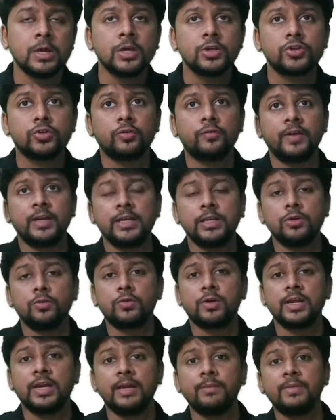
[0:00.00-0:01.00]
So when you
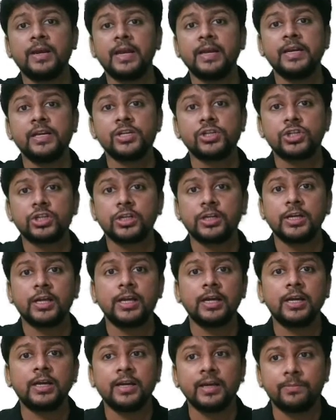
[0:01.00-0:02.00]
claim
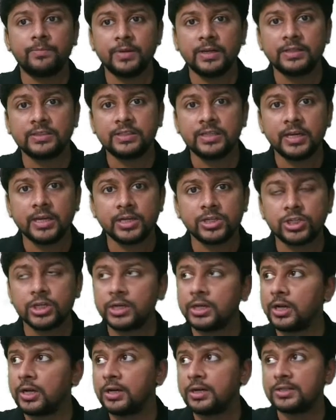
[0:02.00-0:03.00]
additional
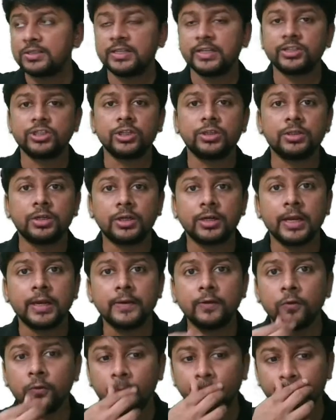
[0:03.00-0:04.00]
depreciation under section
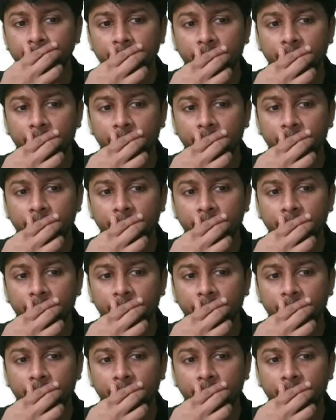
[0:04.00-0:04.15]
32,